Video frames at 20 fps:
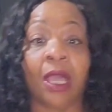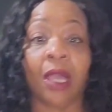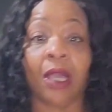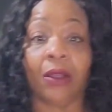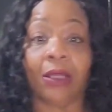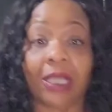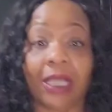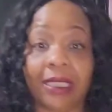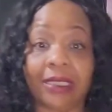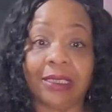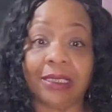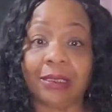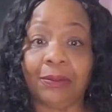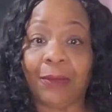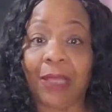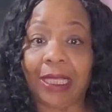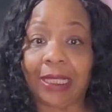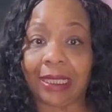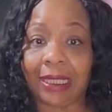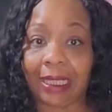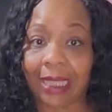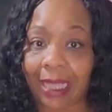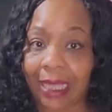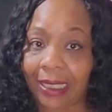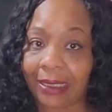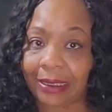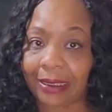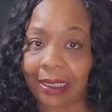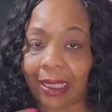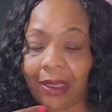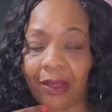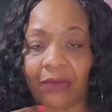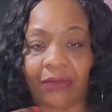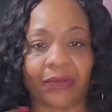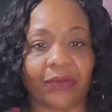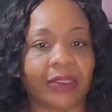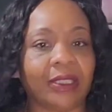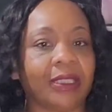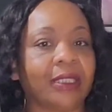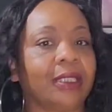Okay, this is my last
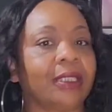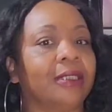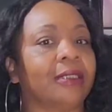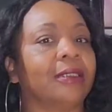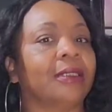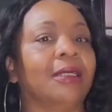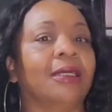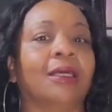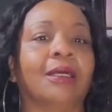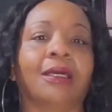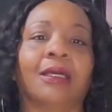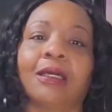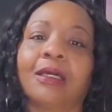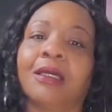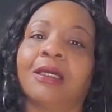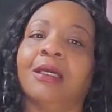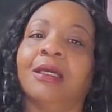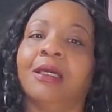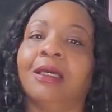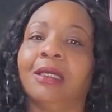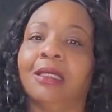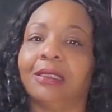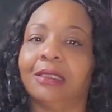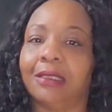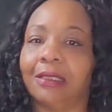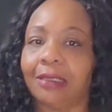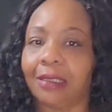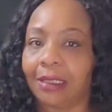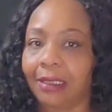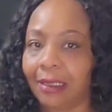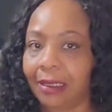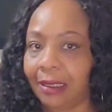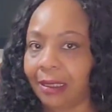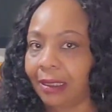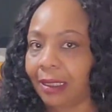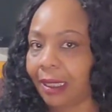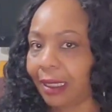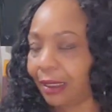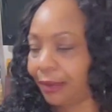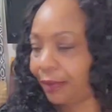outfit.
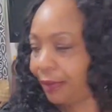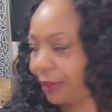Y'all, I